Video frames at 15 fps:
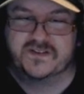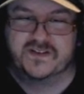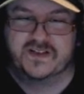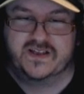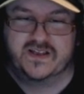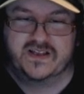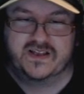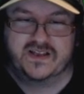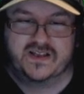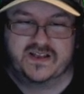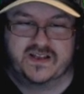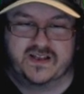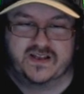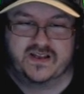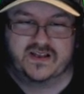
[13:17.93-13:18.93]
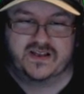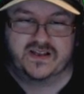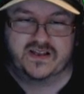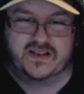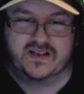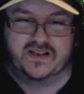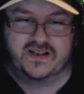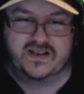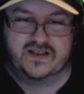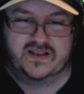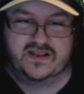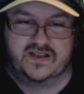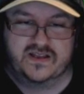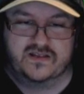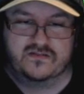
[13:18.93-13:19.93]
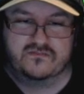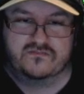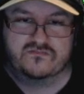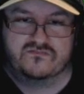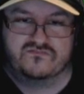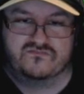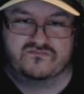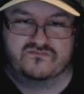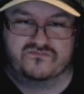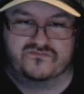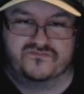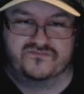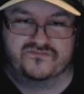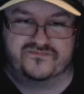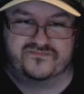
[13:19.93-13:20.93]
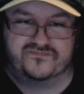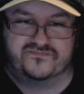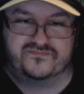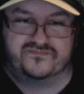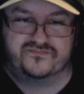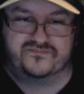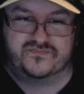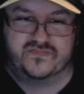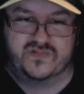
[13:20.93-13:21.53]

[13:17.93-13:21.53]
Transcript: No one is speaking in this clip.